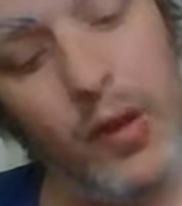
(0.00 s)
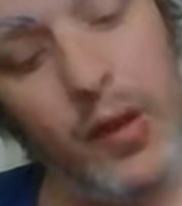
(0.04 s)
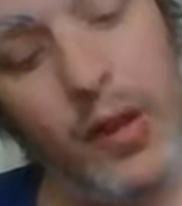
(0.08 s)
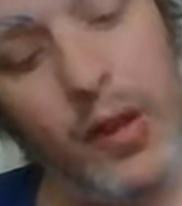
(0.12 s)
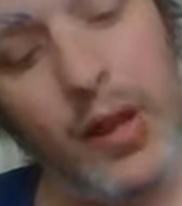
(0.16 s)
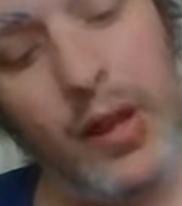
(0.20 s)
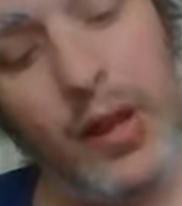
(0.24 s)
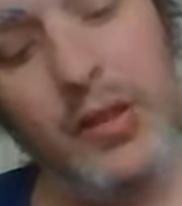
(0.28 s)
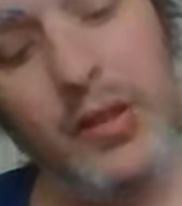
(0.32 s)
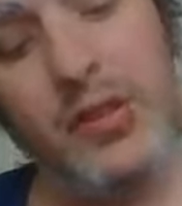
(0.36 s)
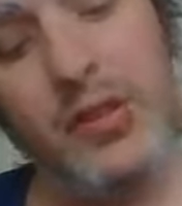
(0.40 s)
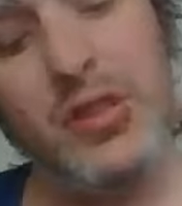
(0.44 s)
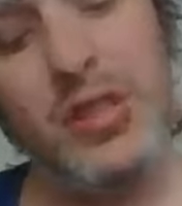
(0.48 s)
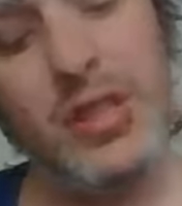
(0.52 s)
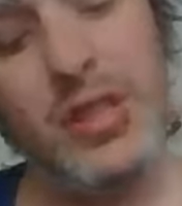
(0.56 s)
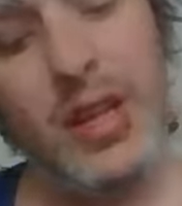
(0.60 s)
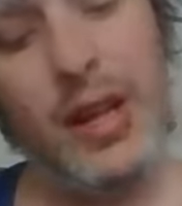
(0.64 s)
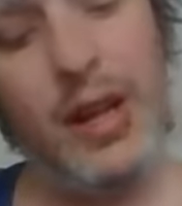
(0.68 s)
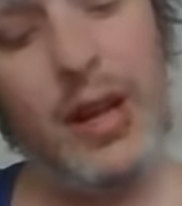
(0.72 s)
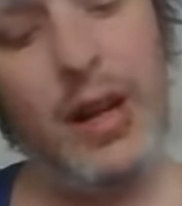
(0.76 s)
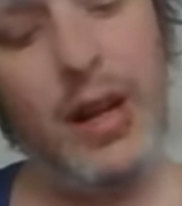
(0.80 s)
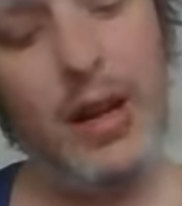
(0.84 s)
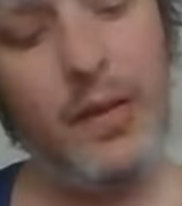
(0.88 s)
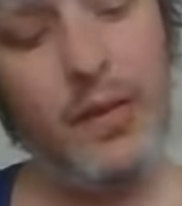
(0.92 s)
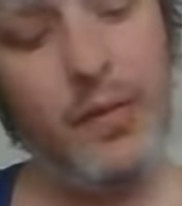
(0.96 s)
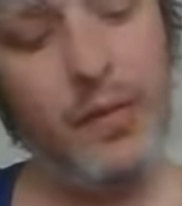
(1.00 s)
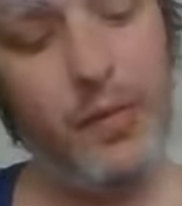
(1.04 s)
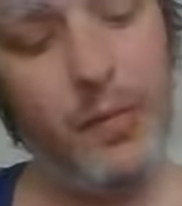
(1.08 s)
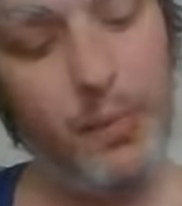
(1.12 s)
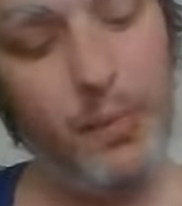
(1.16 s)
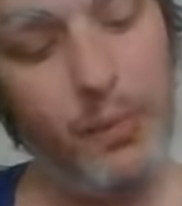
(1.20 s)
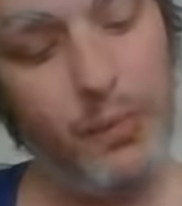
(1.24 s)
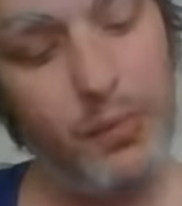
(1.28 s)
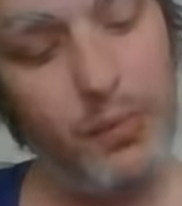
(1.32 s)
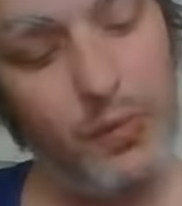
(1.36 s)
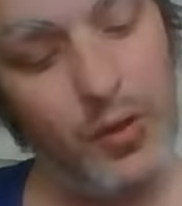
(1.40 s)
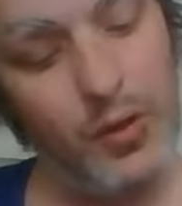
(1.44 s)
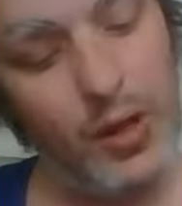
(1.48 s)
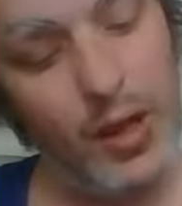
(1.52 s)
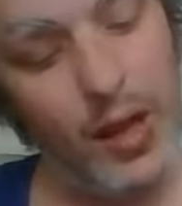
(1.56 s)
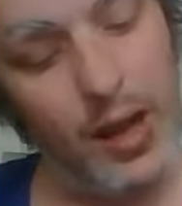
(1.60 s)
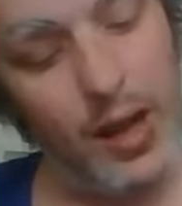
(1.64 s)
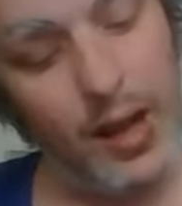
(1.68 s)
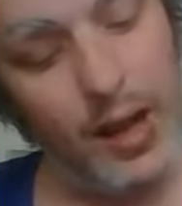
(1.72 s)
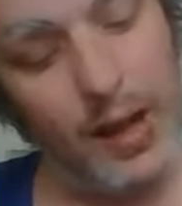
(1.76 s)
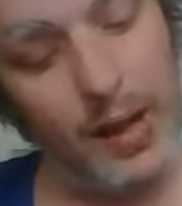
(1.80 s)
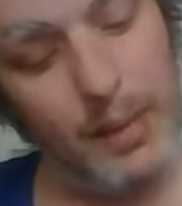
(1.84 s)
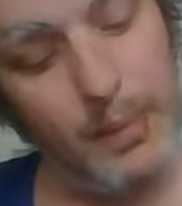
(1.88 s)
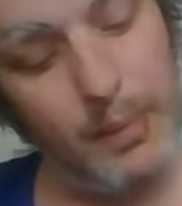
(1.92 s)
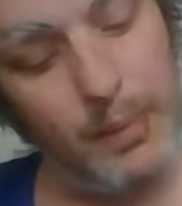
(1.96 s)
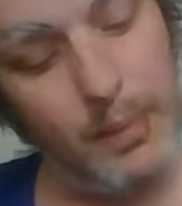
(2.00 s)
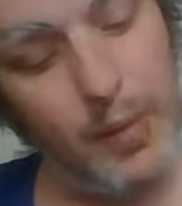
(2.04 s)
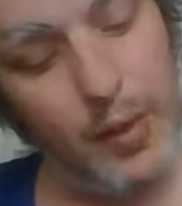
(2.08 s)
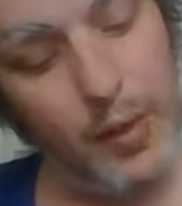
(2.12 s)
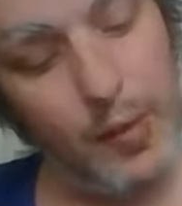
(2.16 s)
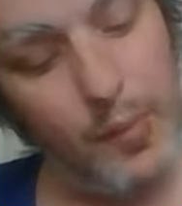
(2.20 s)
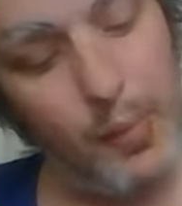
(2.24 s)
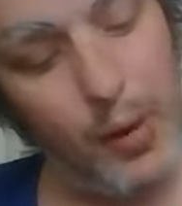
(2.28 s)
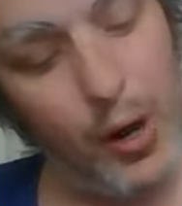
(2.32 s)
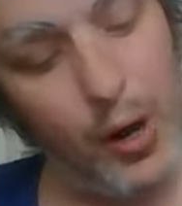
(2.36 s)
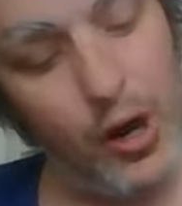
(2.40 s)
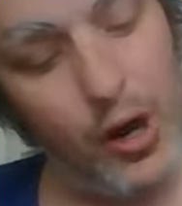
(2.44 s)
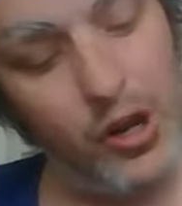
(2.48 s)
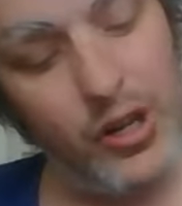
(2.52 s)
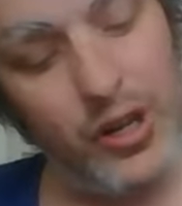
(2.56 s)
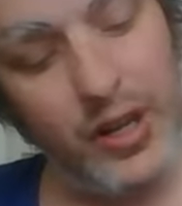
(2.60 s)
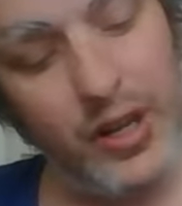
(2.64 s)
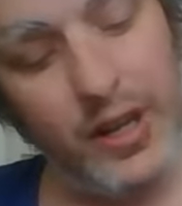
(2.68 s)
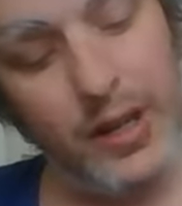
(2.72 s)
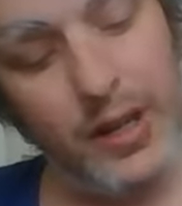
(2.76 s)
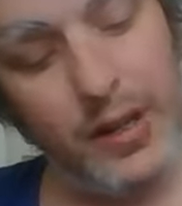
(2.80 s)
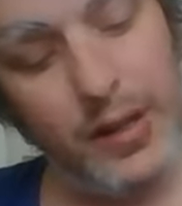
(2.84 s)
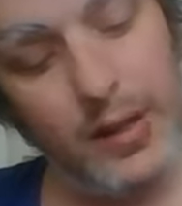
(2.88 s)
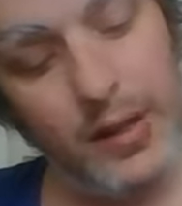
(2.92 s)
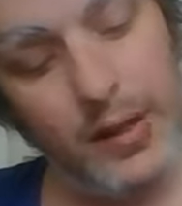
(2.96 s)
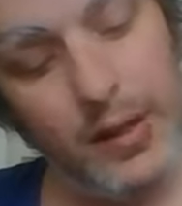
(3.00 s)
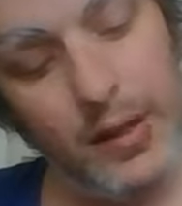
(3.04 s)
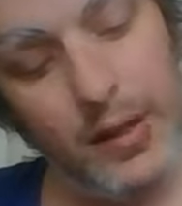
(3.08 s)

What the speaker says: instead of barring